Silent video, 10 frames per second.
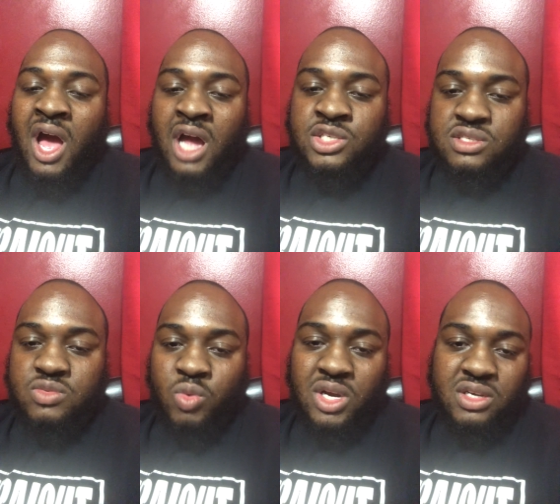I just
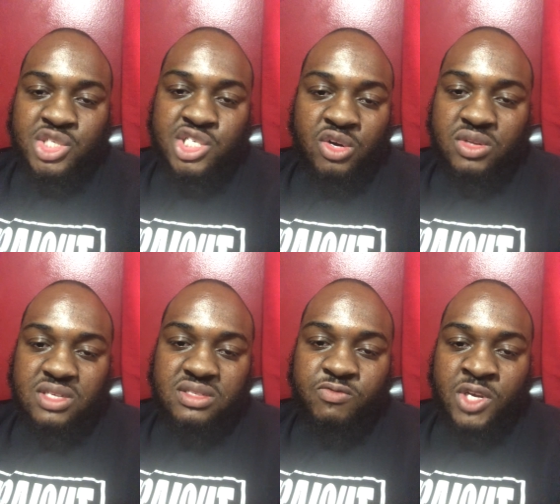wanted to share
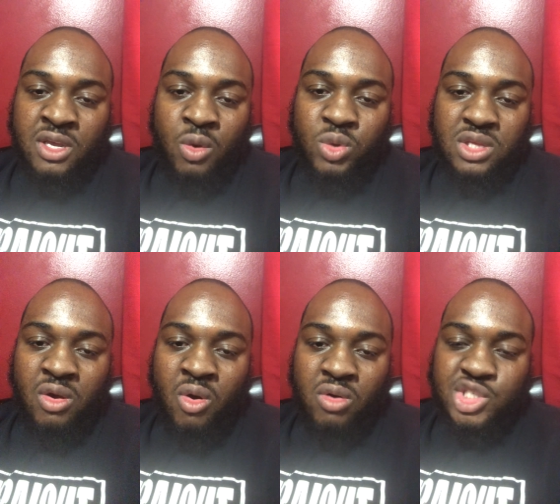this video with
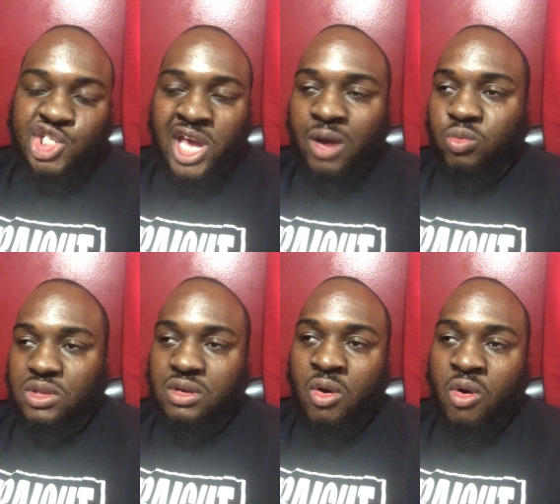y'all, chat
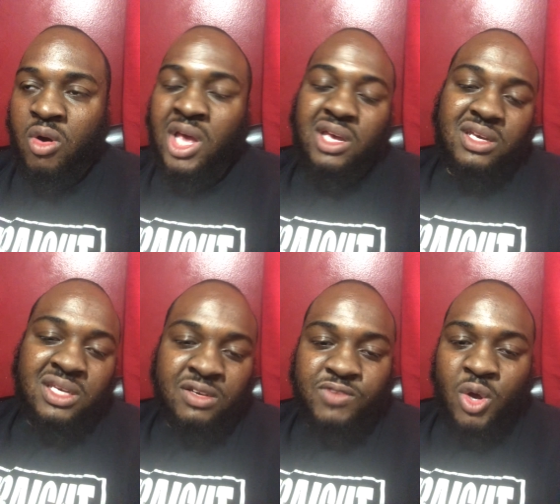with y'all,
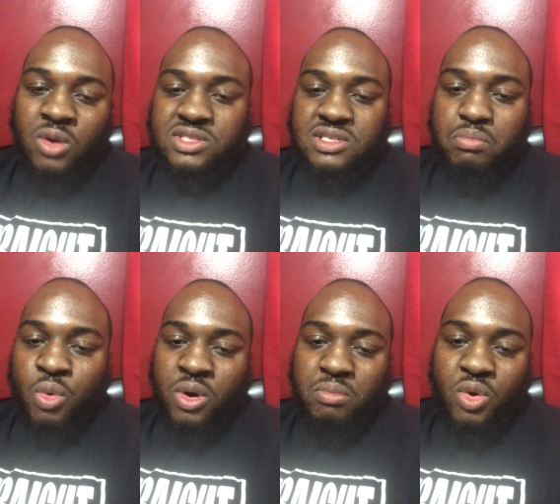give y'all some
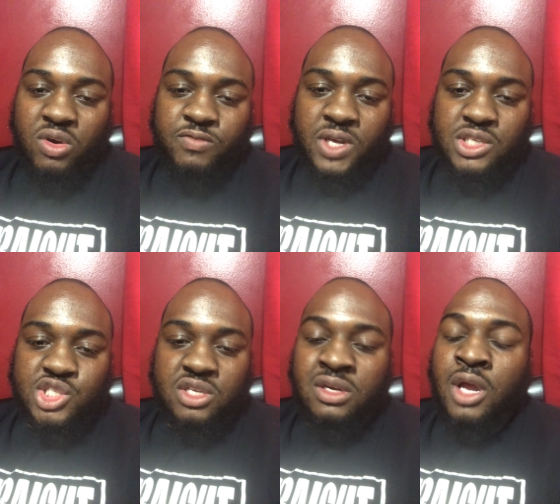more
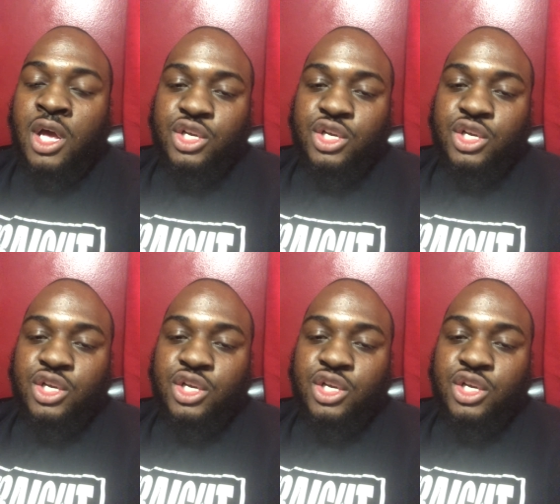motivation.